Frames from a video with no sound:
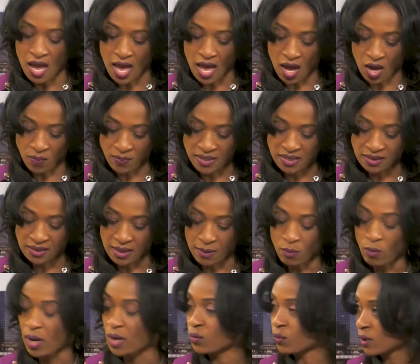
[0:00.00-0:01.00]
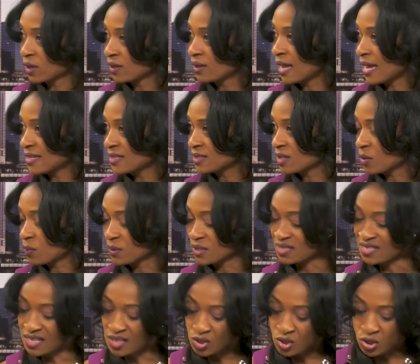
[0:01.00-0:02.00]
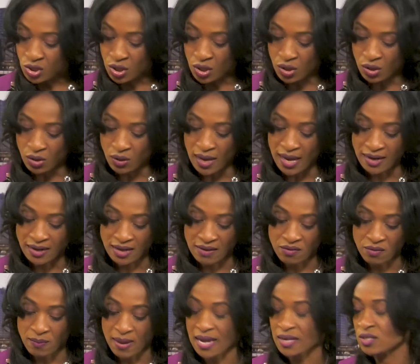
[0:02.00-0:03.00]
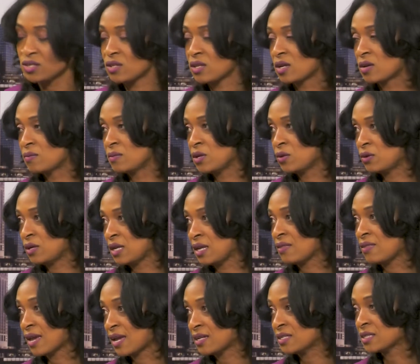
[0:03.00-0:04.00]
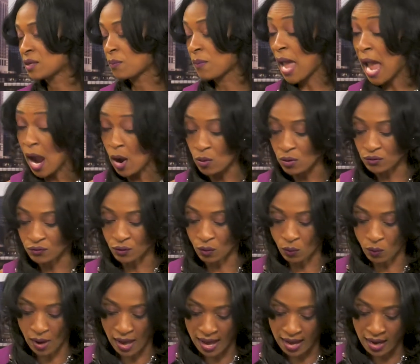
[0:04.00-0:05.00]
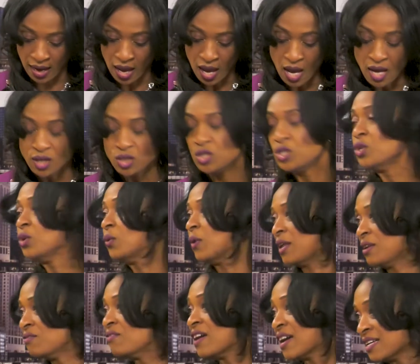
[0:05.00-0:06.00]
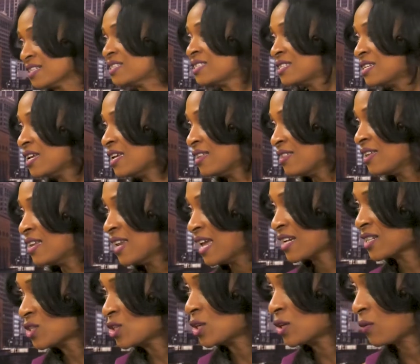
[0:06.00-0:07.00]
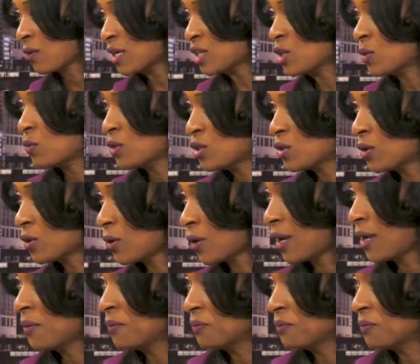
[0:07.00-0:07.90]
helping someone realize their potential and giving back to the community, that is a powerful way to invest in the next generation. Would you agree?